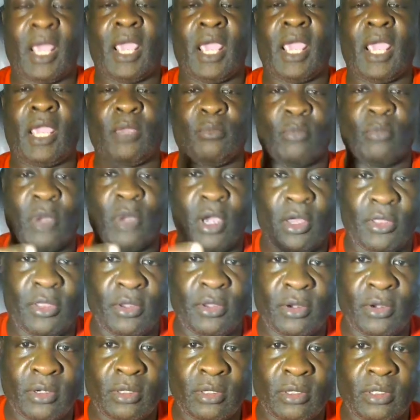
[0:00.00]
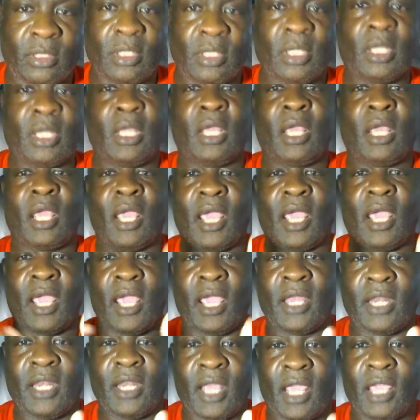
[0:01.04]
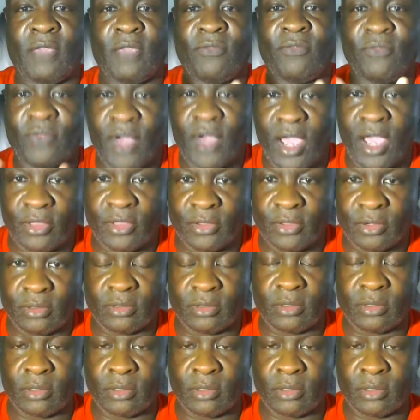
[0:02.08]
a mother, and a father.